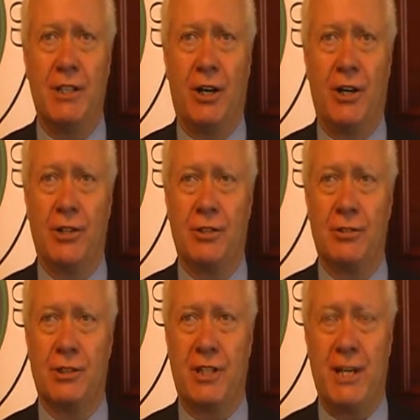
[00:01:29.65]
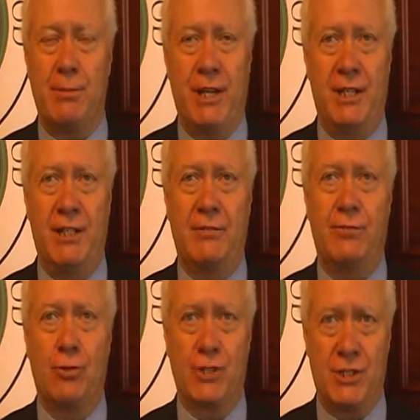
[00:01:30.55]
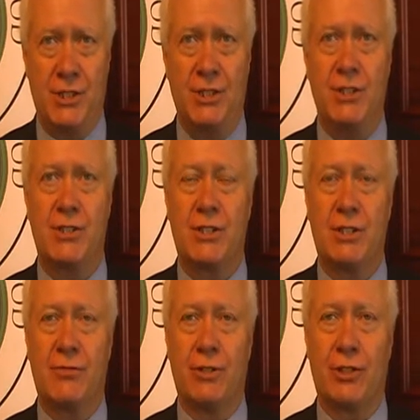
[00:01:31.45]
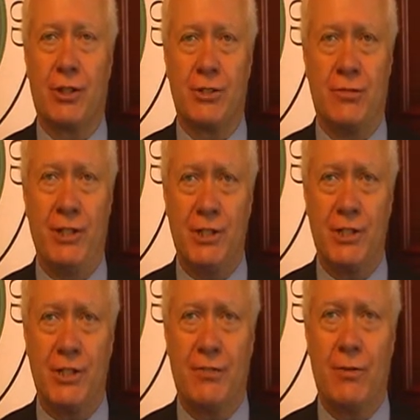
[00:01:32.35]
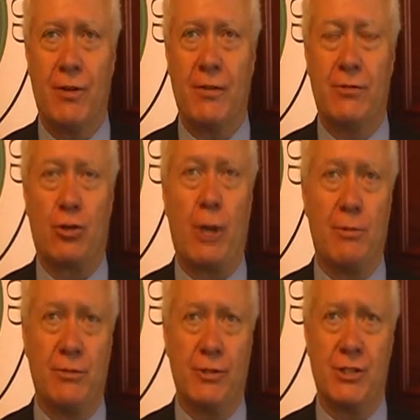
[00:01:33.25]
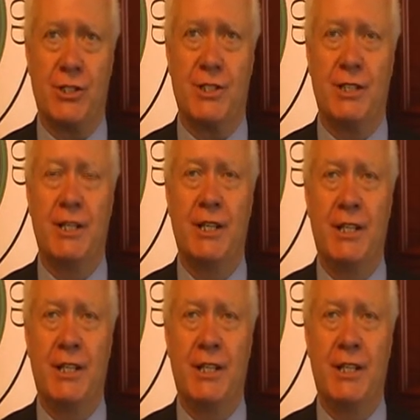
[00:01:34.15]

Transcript: our campaigning for seeds, for the conservation of crop diversity,